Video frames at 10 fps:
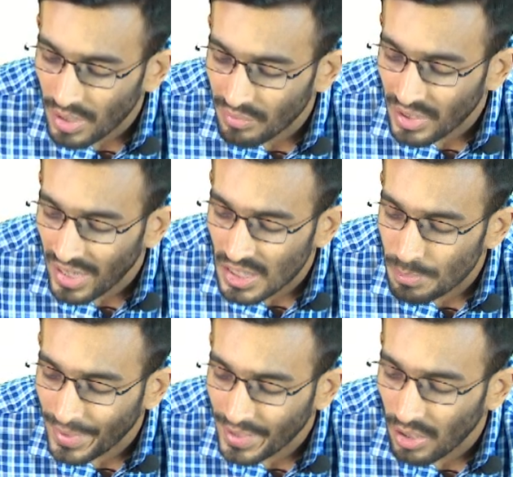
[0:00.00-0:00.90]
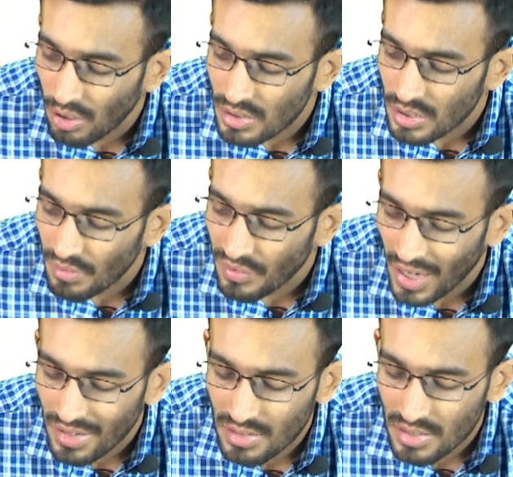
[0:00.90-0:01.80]
for the expected loss in the
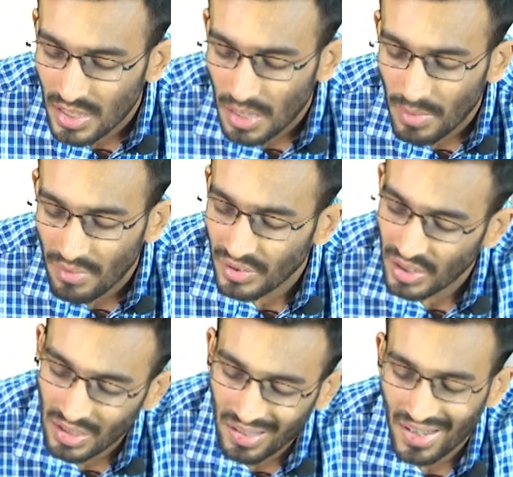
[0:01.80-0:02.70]
financial statement for the year